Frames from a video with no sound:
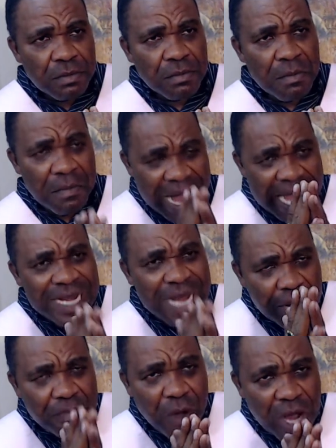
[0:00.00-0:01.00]
mind
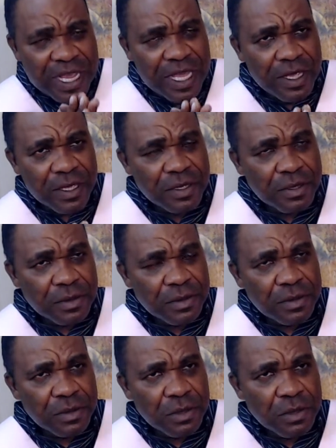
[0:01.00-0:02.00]
and body,
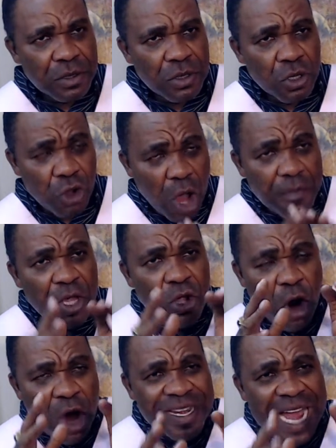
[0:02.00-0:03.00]
coming
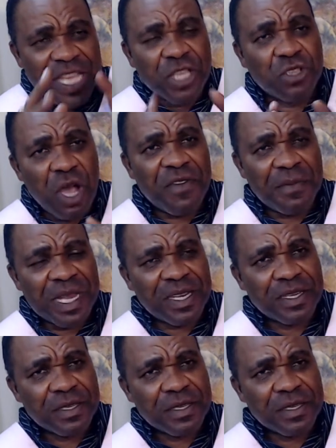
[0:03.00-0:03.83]
under his government.